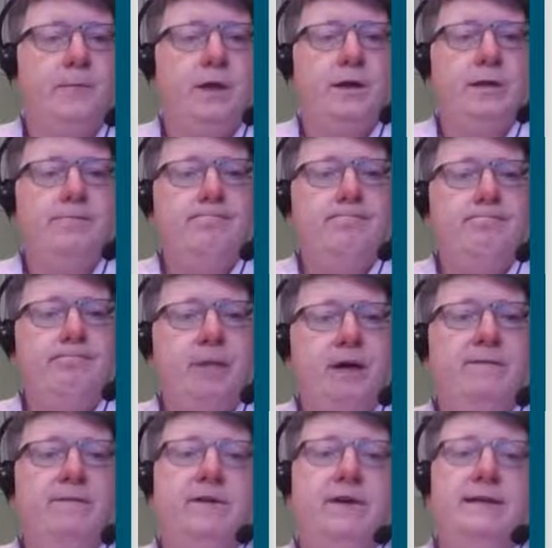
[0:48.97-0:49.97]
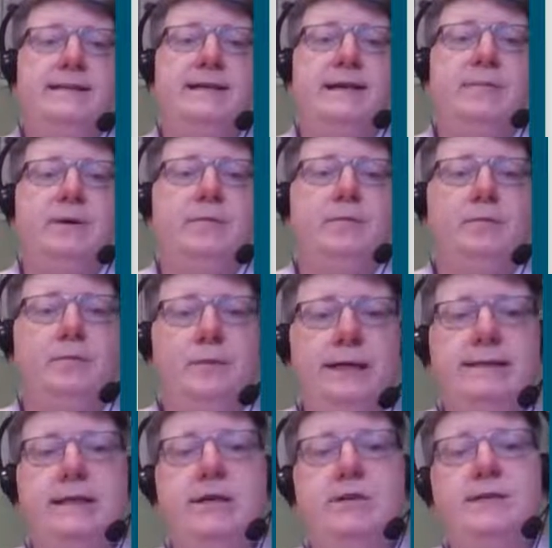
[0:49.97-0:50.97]
My first tip is
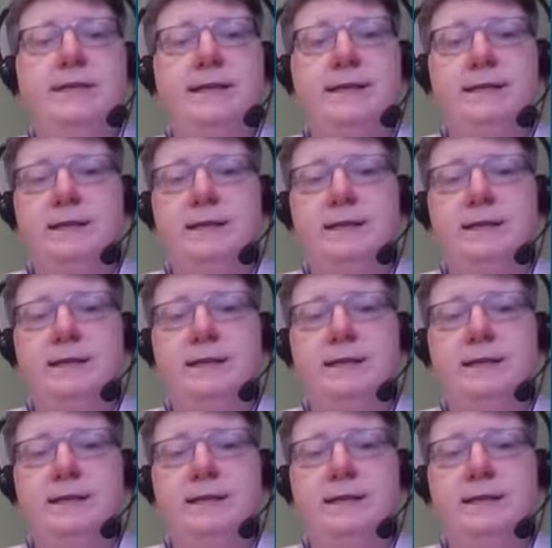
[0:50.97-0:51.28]
to consider